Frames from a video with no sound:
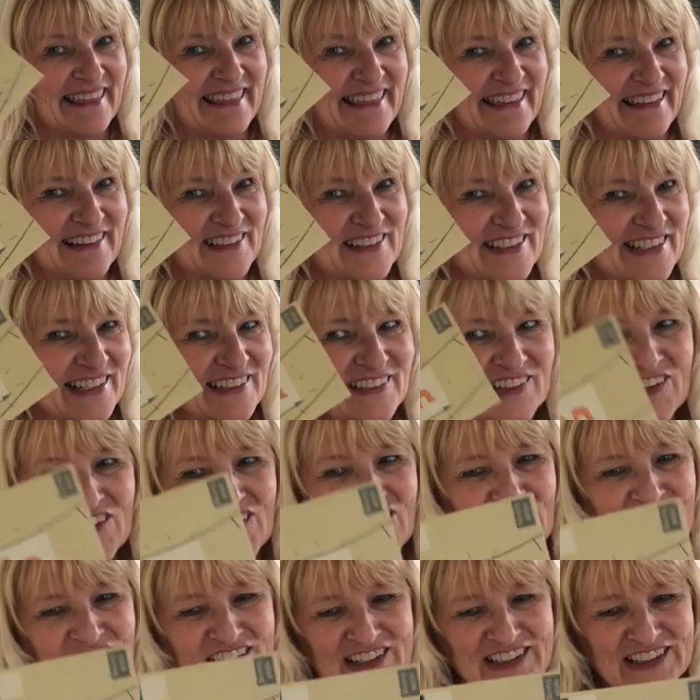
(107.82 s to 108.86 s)
there's a
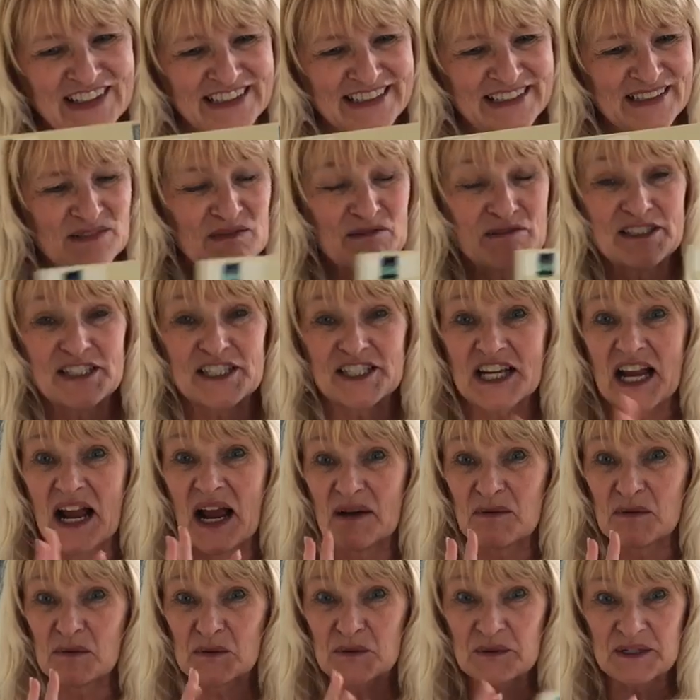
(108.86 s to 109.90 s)
card, which
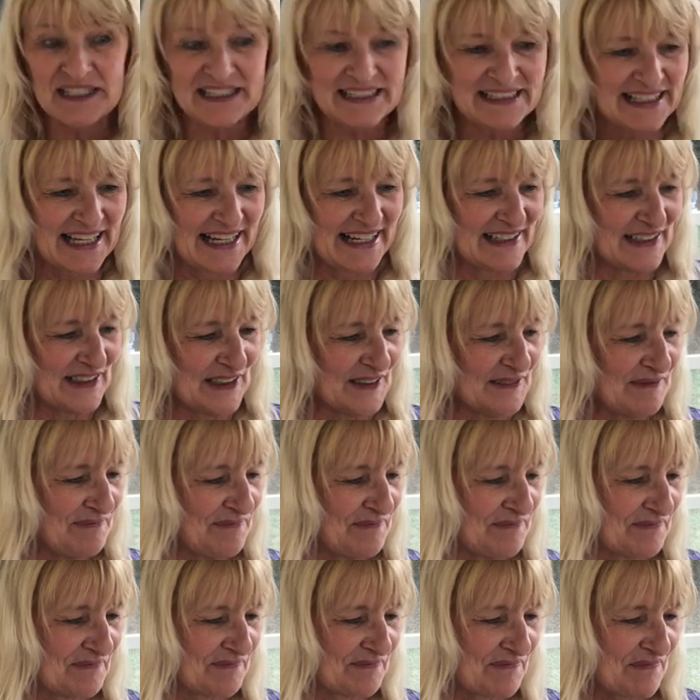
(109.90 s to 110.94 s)
I will read later
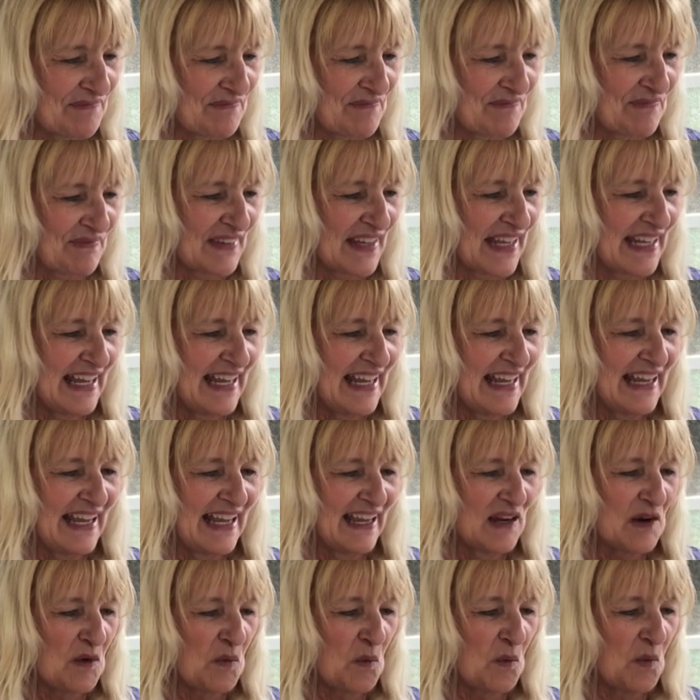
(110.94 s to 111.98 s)

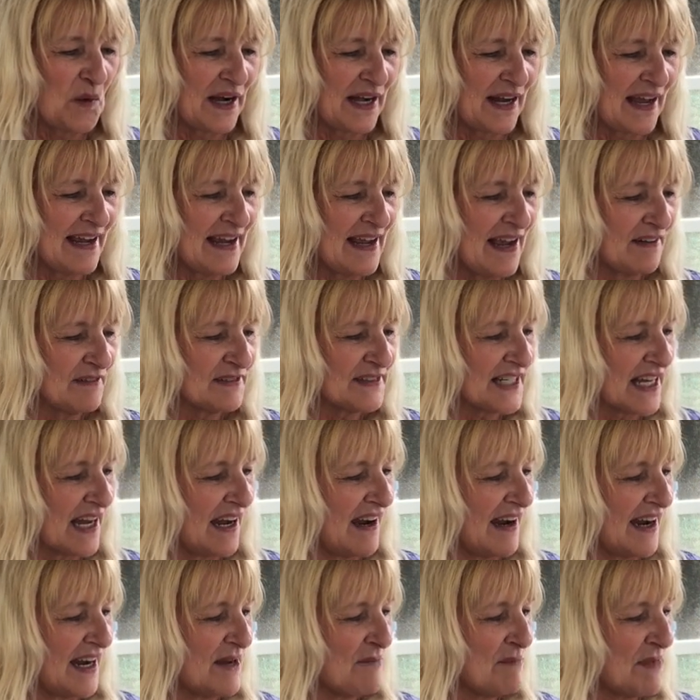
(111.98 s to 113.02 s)
when I have
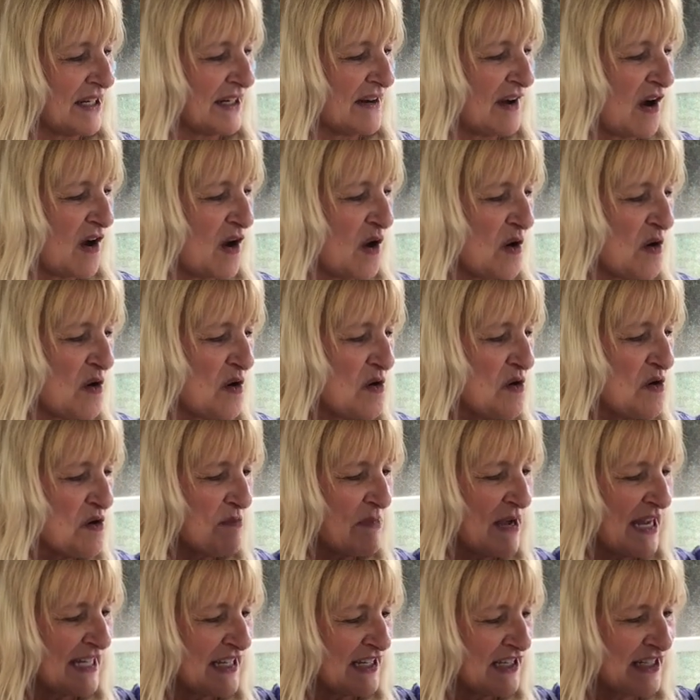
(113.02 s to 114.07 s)
time. And oh
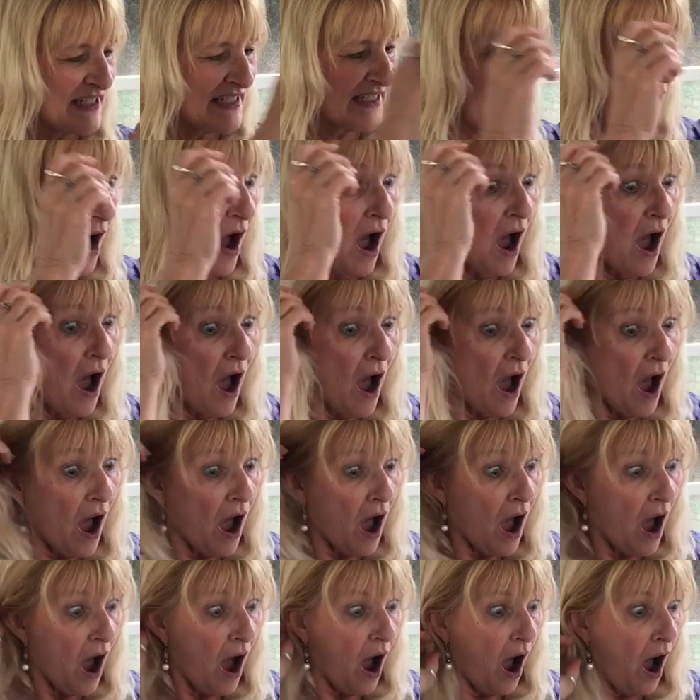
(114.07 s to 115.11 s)
my goodness.
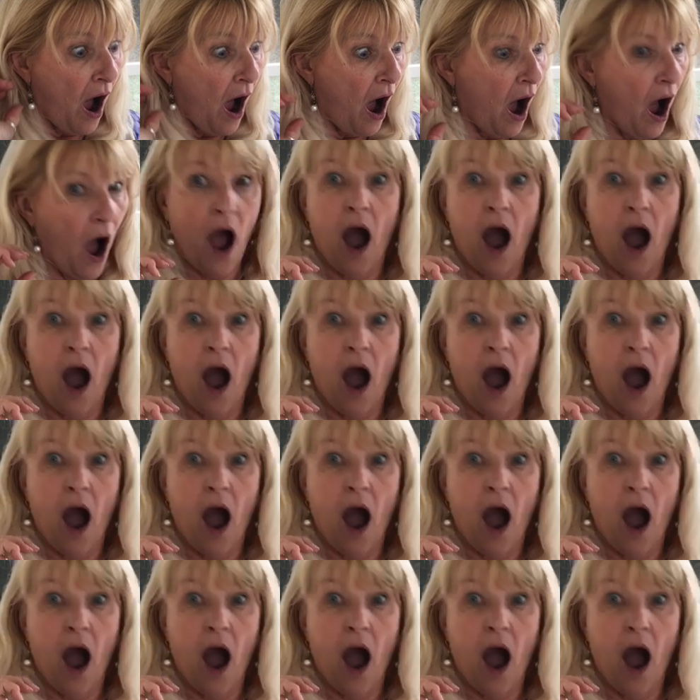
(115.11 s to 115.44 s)
Oh,